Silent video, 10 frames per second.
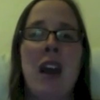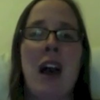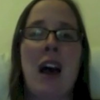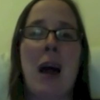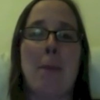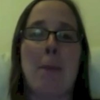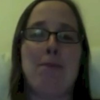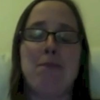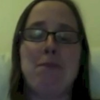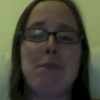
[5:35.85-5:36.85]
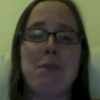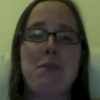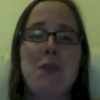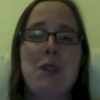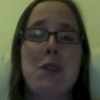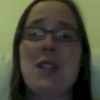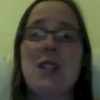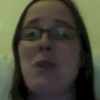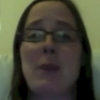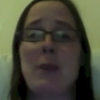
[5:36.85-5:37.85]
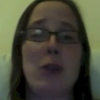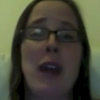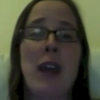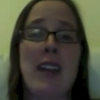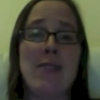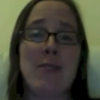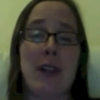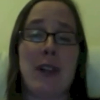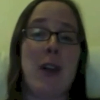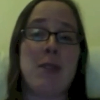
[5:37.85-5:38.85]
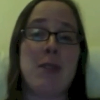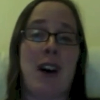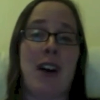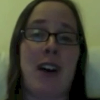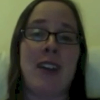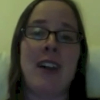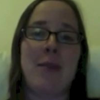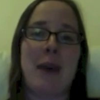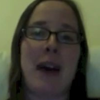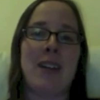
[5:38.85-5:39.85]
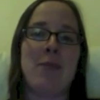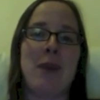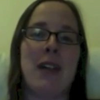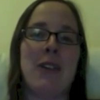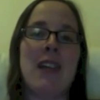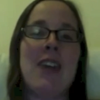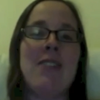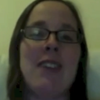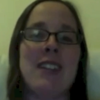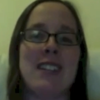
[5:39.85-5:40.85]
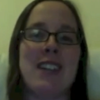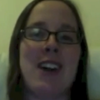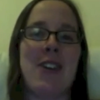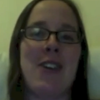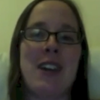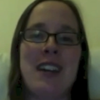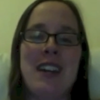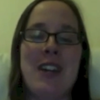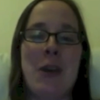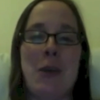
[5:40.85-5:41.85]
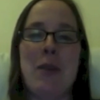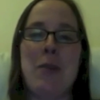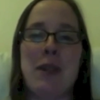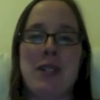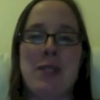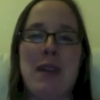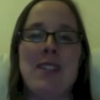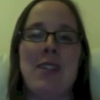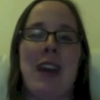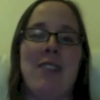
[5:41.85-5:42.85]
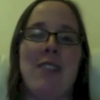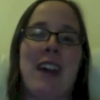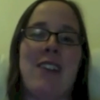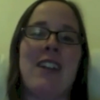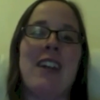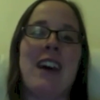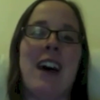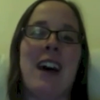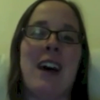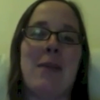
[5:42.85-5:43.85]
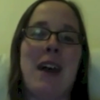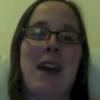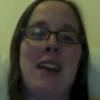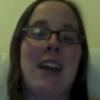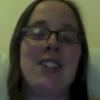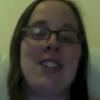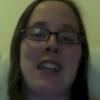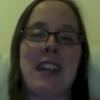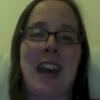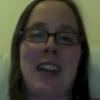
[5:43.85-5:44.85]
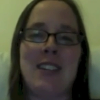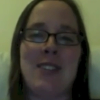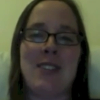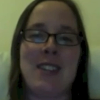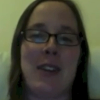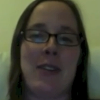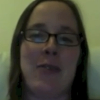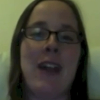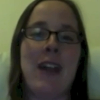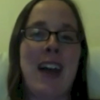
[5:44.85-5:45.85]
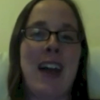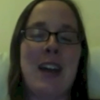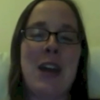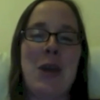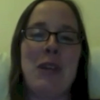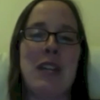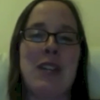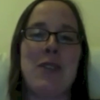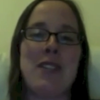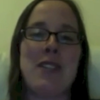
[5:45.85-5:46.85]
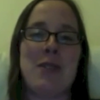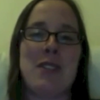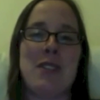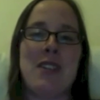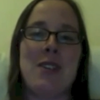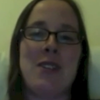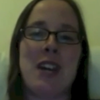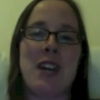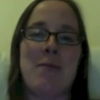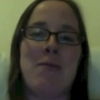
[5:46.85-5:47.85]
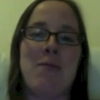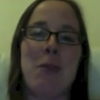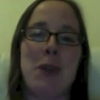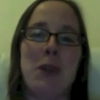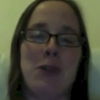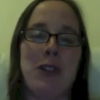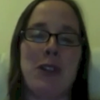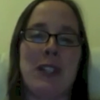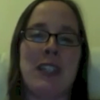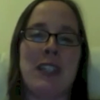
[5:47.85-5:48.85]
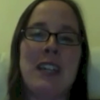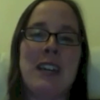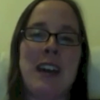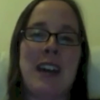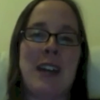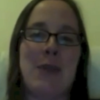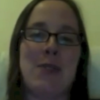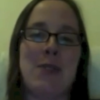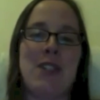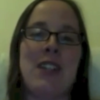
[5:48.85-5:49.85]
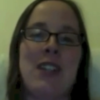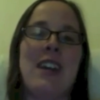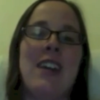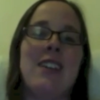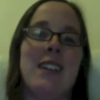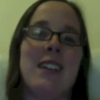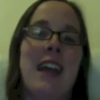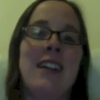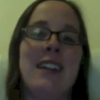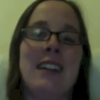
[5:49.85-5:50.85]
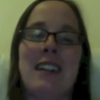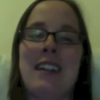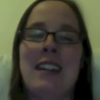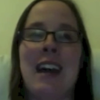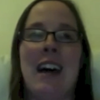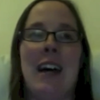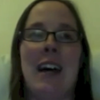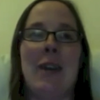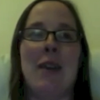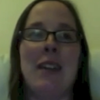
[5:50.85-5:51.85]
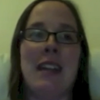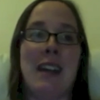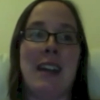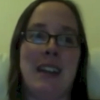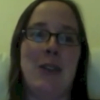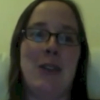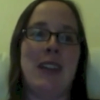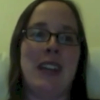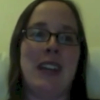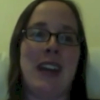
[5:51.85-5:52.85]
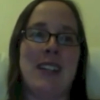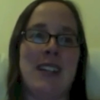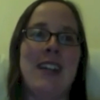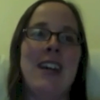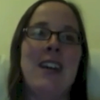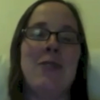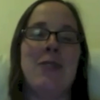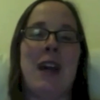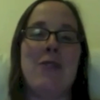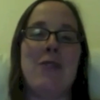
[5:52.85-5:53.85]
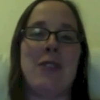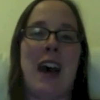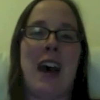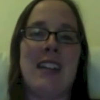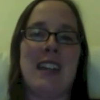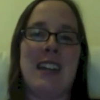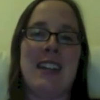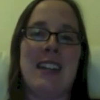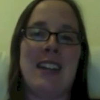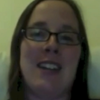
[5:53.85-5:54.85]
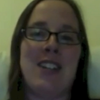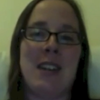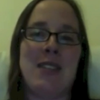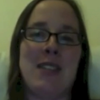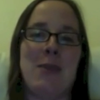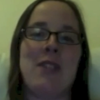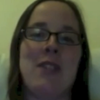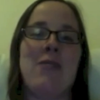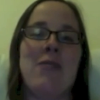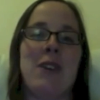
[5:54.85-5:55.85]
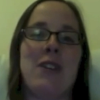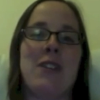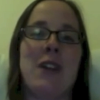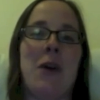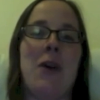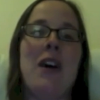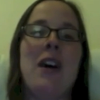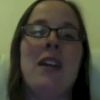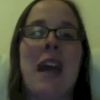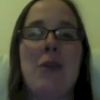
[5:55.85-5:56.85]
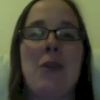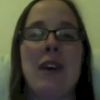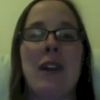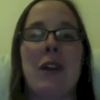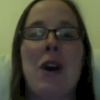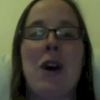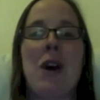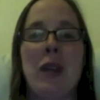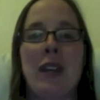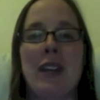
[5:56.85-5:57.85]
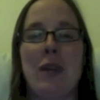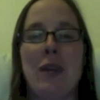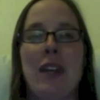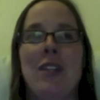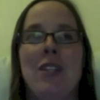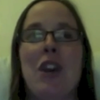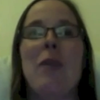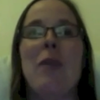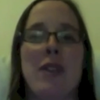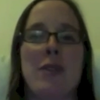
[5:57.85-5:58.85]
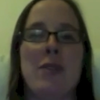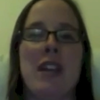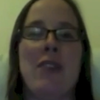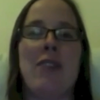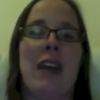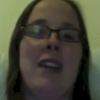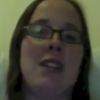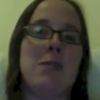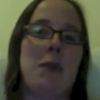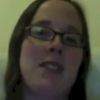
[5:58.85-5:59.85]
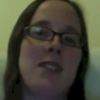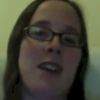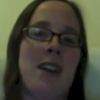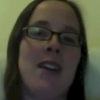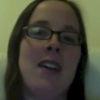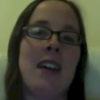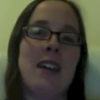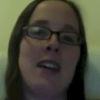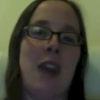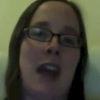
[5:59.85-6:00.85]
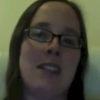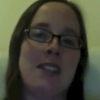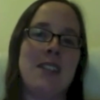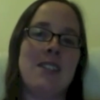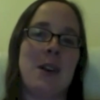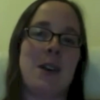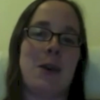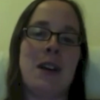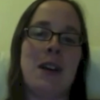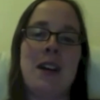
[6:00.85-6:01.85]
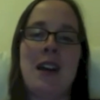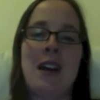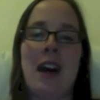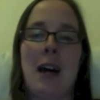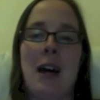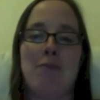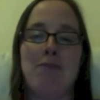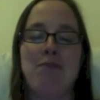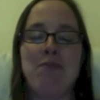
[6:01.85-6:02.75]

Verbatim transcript: Um, so this would have been great for Neil Armstrong uh, back in Apollo 11 to know, you know, where to put his spacecraft down. Um, and actually, he had to do this on the fly when he noticed there was this huge um, boulder field that he was originally intended to land in, um, and he, he knew that he had to fly over that and, and touch down somewhere safer. So now with LRO, we can we can determine where those safe landing spots are in advance. So um,